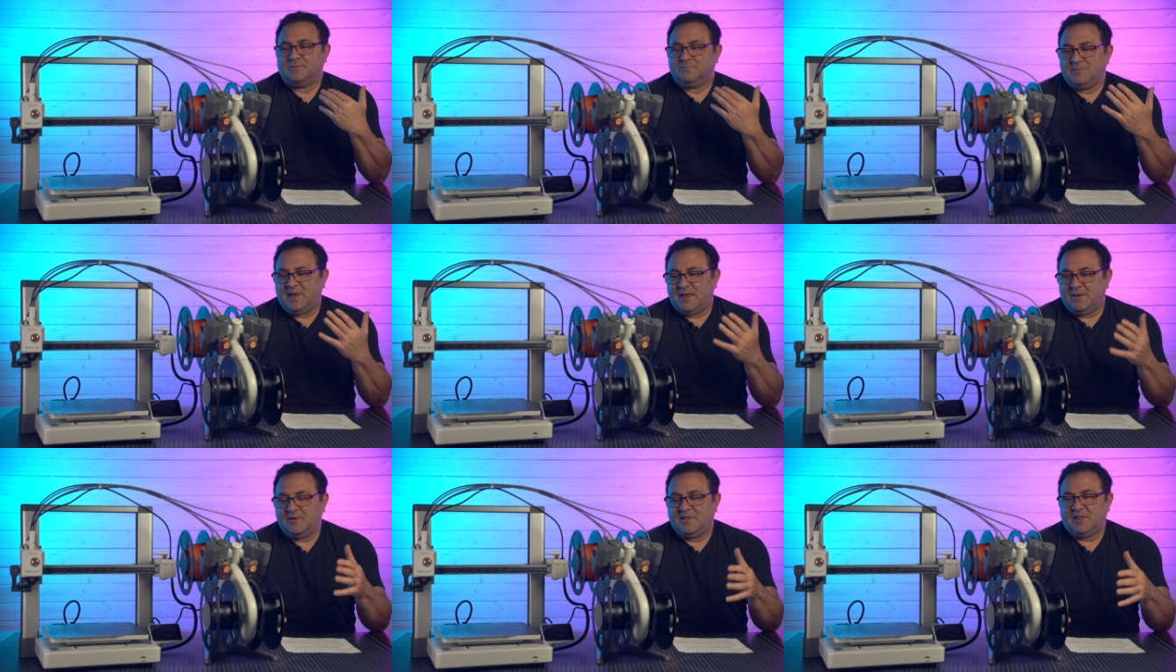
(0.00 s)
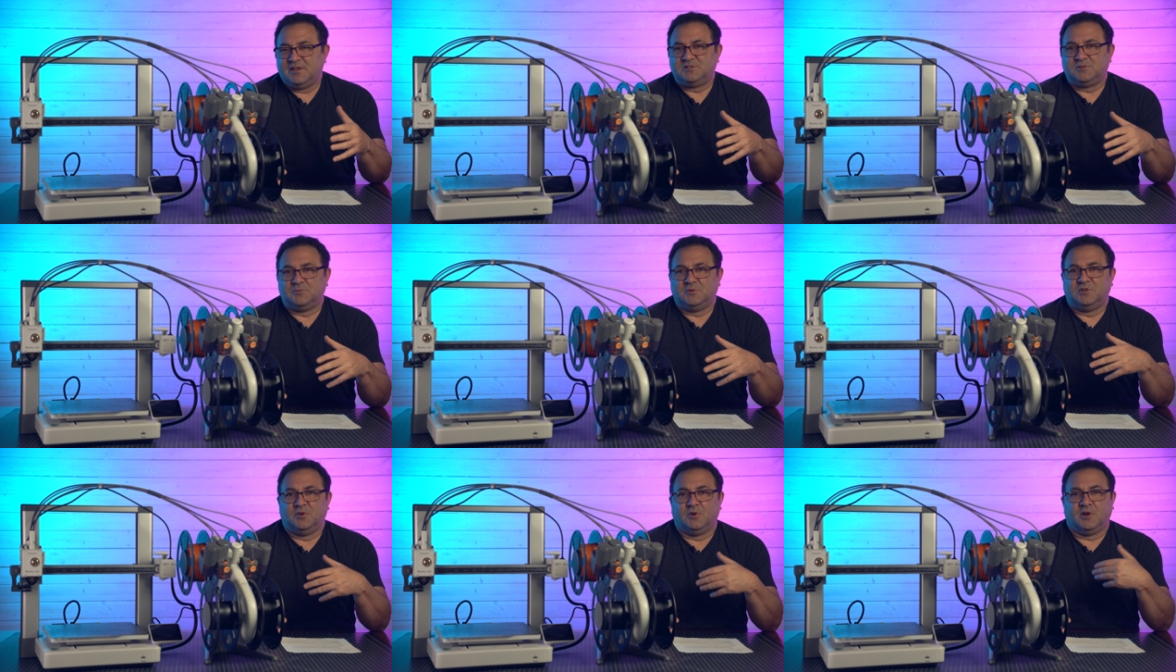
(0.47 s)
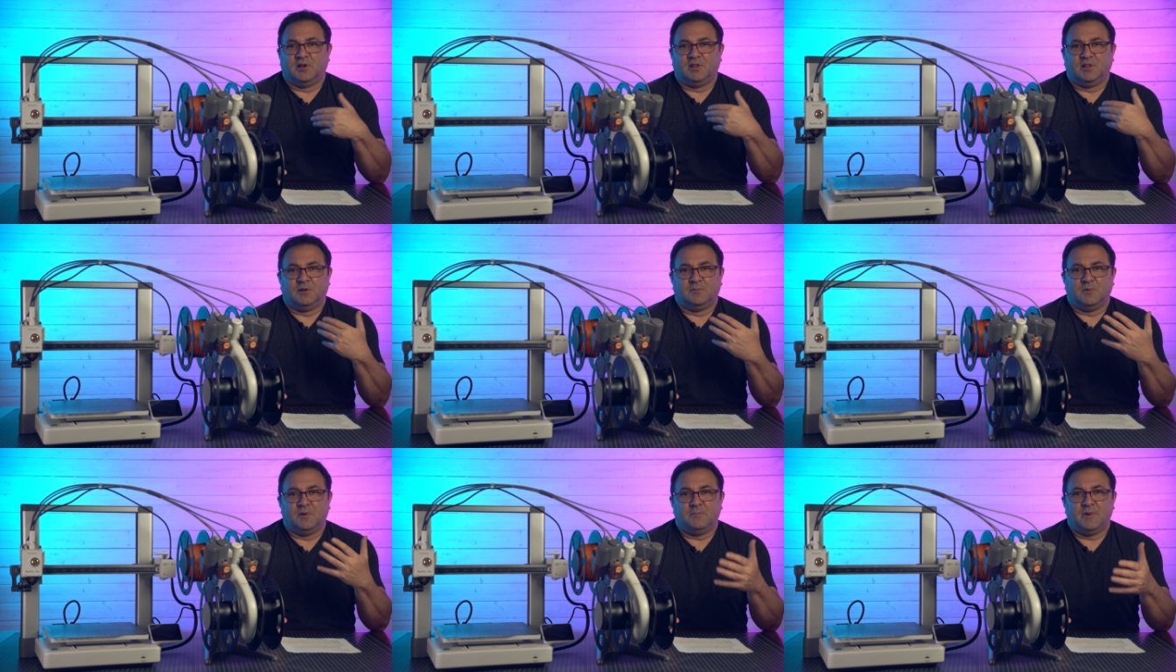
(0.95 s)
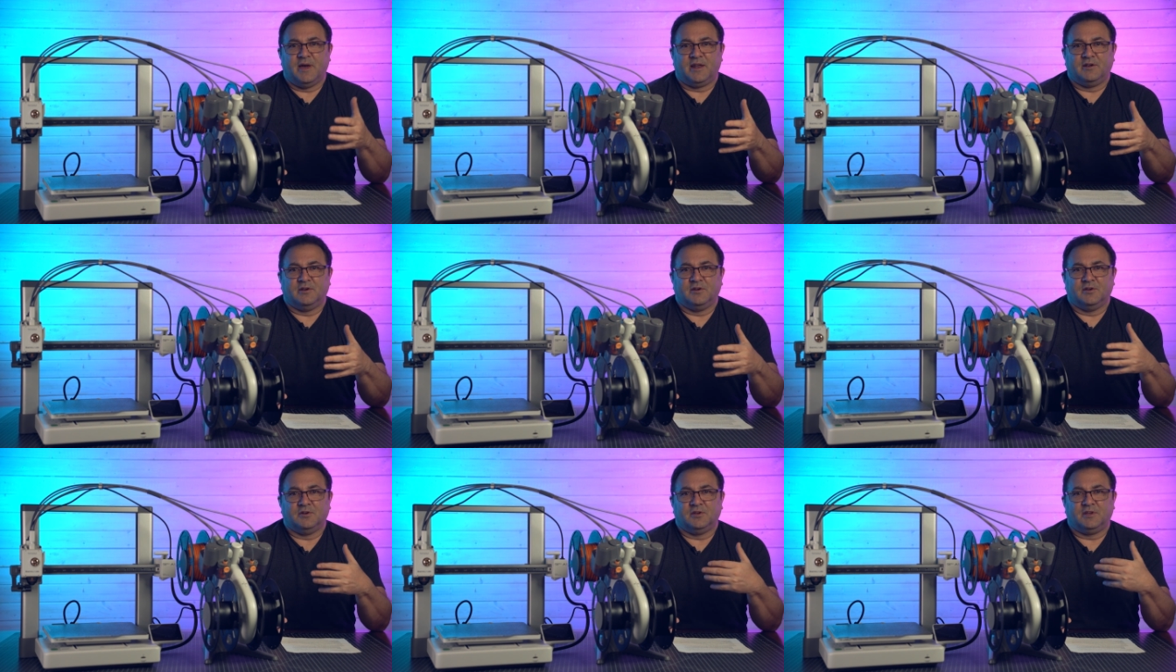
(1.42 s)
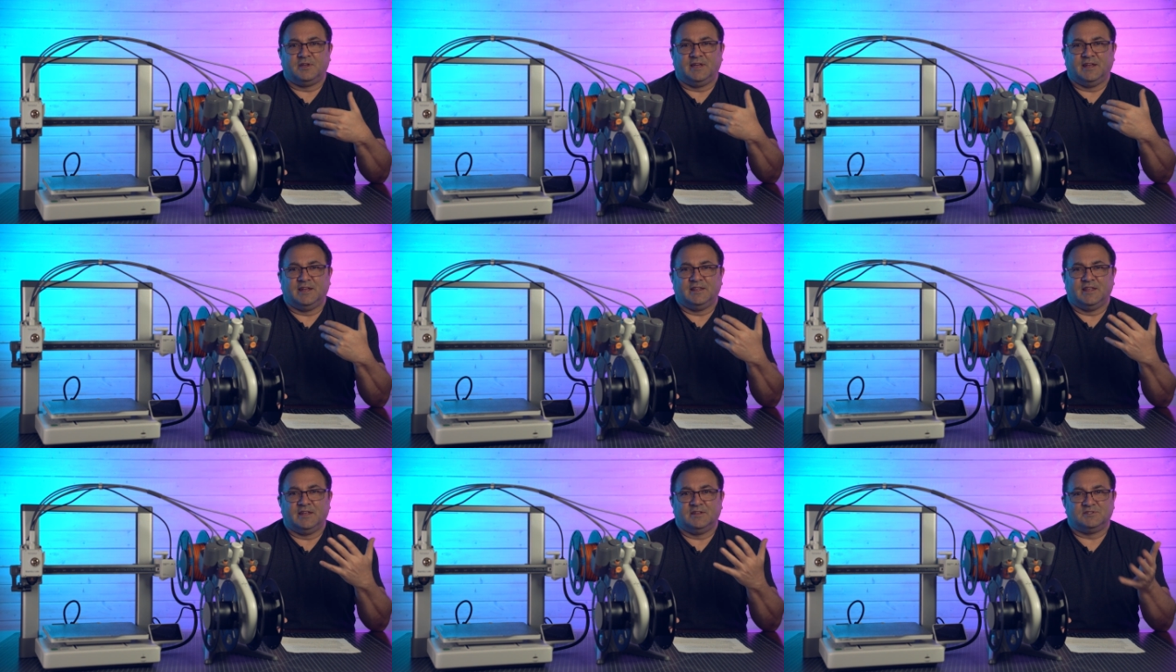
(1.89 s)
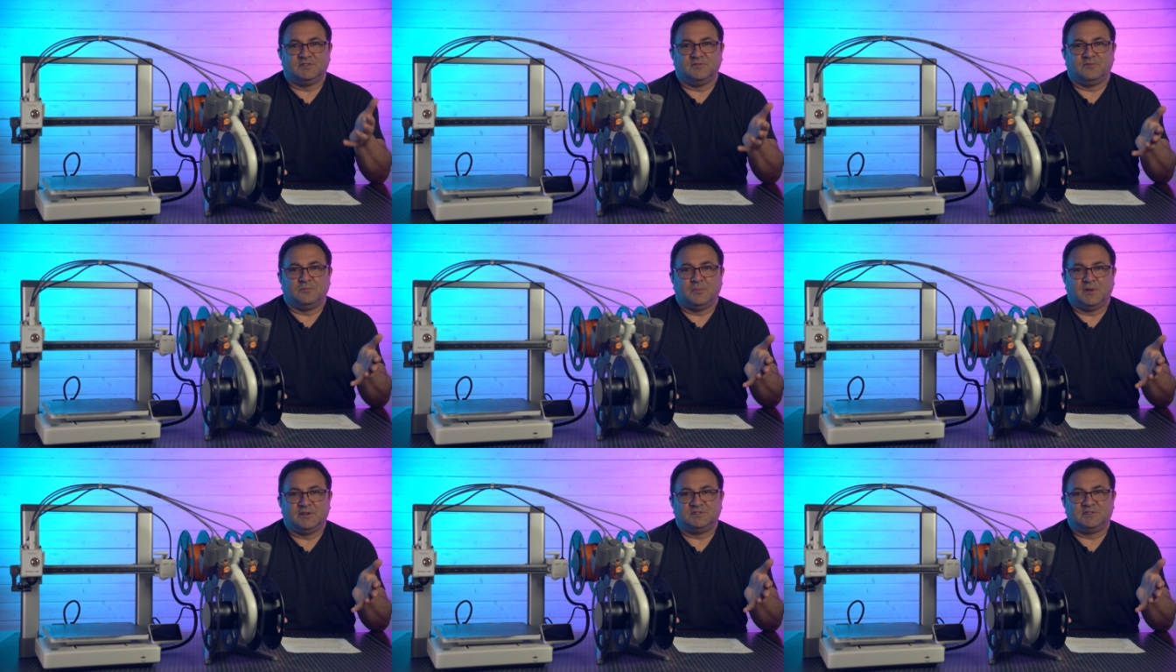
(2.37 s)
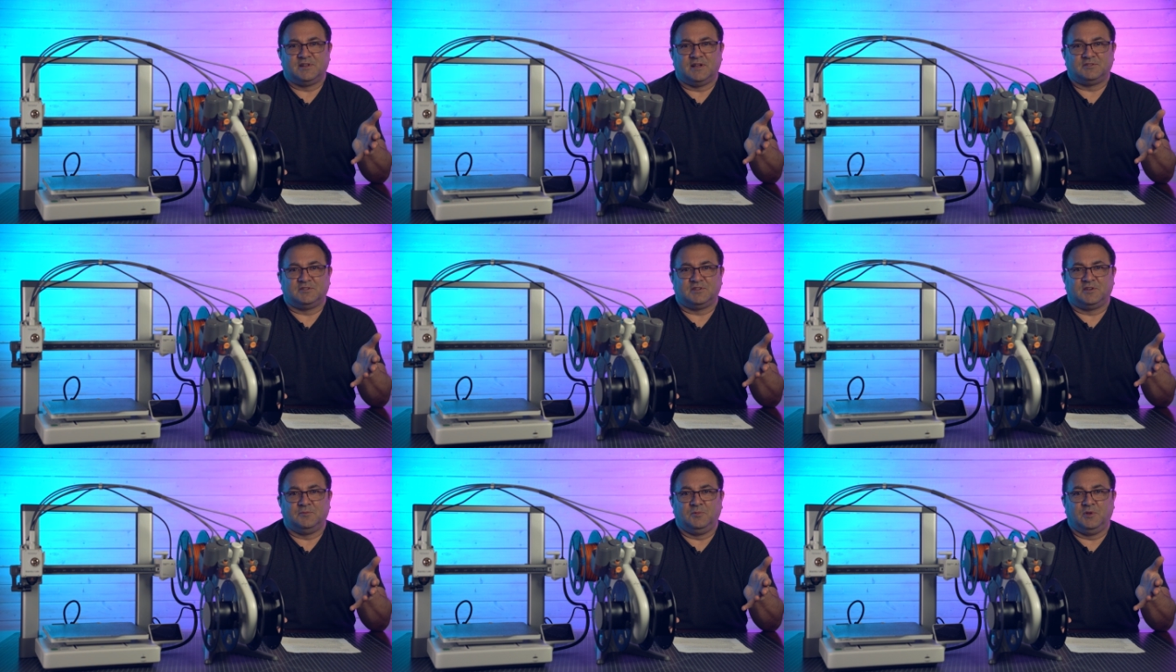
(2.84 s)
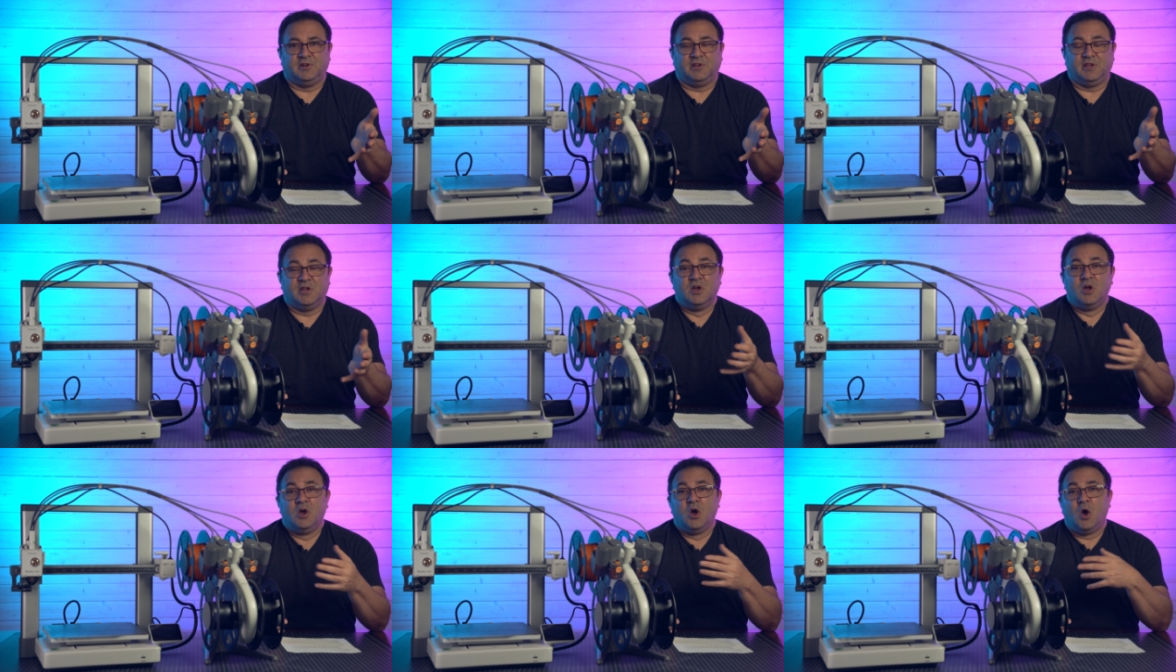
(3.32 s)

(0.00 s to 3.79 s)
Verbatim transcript: maybe they should be doing a little bit better getting this information out to the community.